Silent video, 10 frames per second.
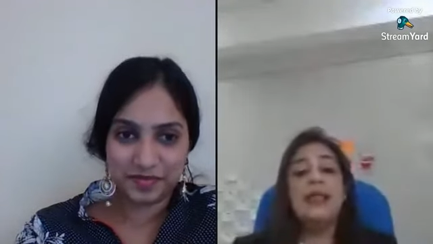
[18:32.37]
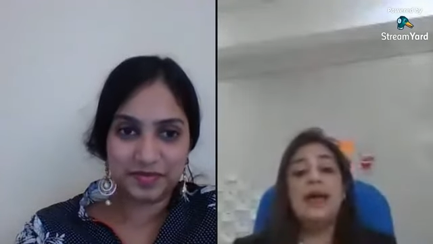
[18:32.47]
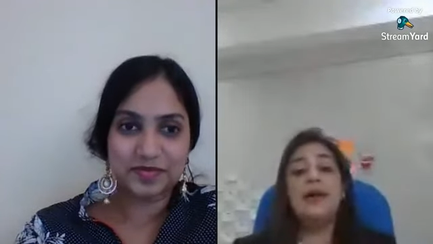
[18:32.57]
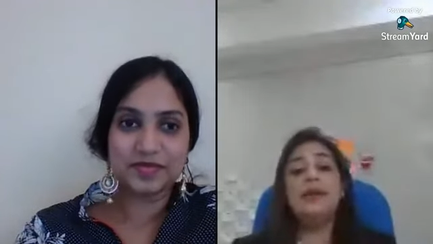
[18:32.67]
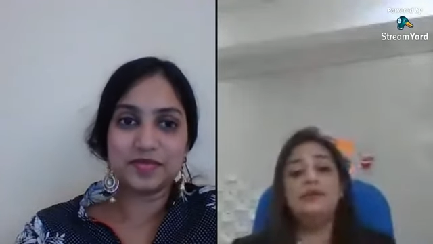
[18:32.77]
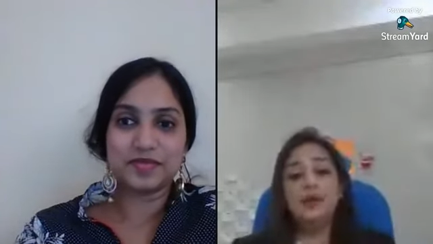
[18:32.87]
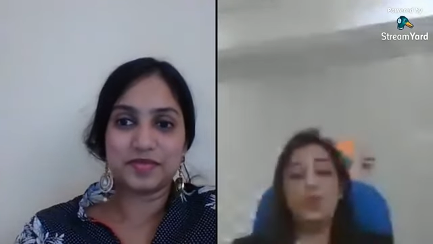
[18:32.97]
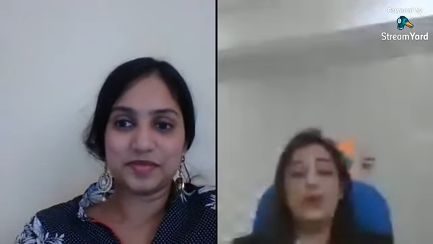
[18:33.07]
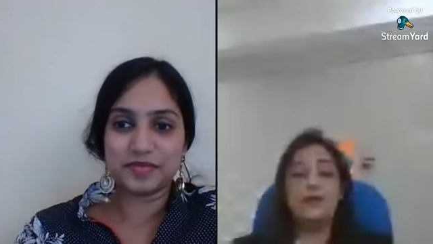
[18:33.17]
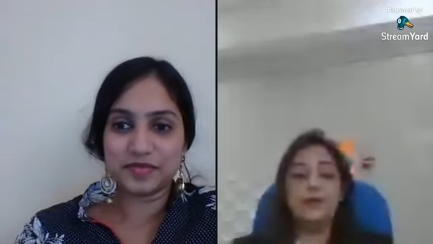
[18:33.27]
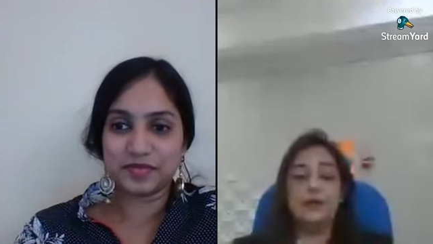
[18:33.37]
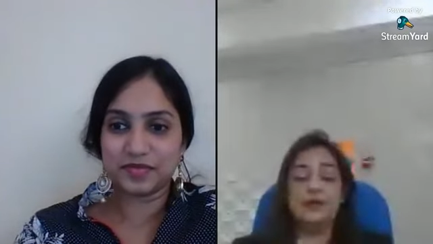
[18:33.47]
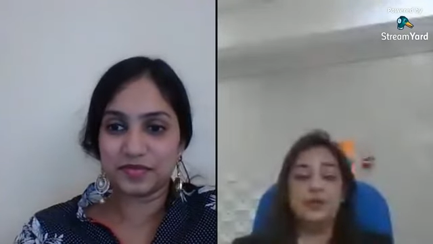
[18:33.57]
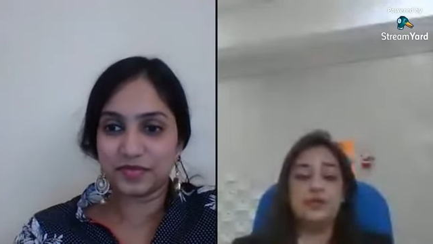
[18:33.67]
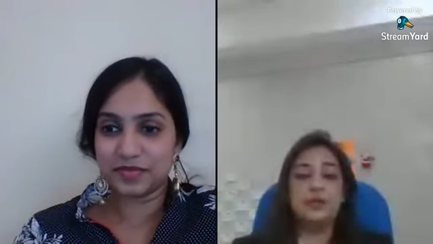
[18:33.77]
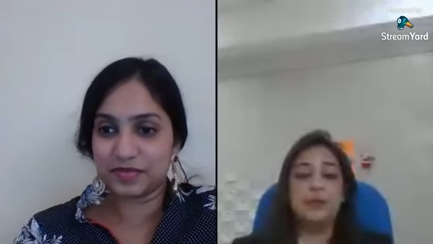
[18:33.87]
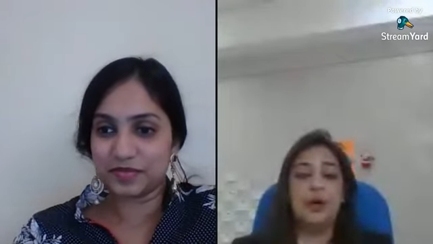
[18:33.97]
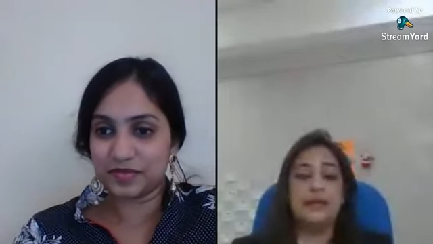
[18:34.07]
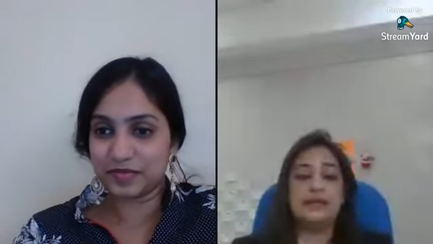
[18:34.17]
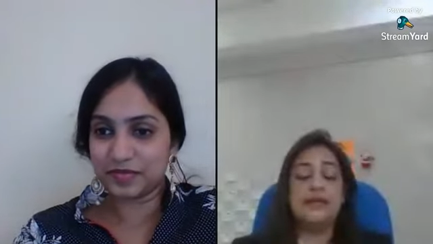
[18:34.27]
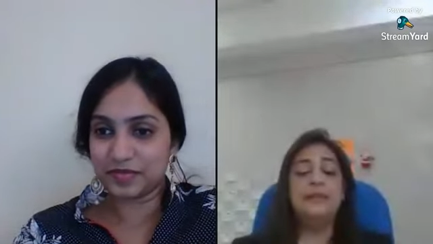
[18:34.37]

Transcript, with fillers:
Speaker 1: Now, if you go in for an individual policy,